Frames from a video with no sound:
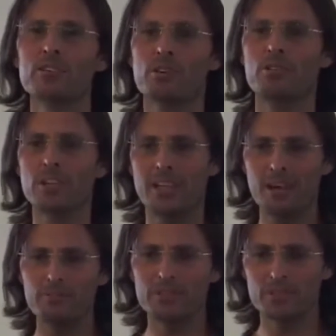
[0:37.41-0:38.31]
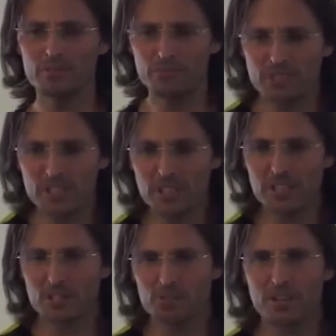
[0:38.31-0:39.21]
So the love that you
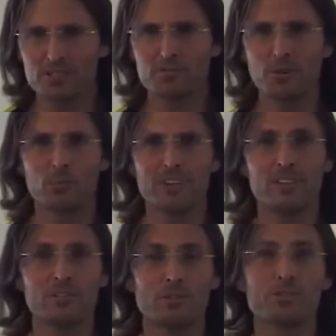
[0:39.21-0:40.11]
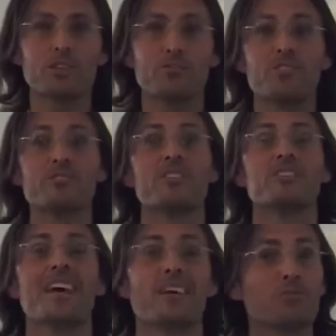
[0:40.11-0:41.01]
feel and express from within yourself is the
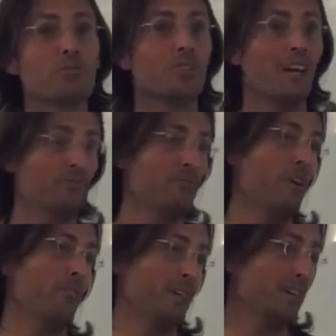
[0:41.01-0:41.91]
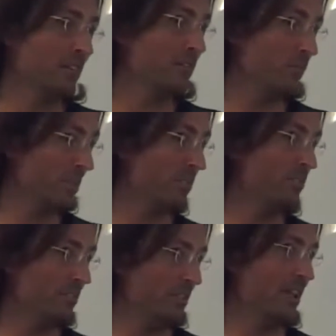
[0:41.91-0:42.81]
natural love growing
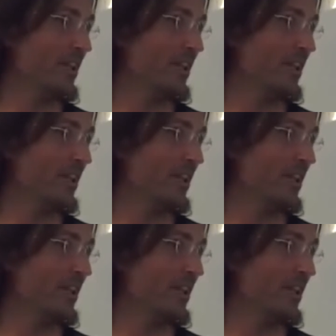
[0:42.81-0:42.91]
within you.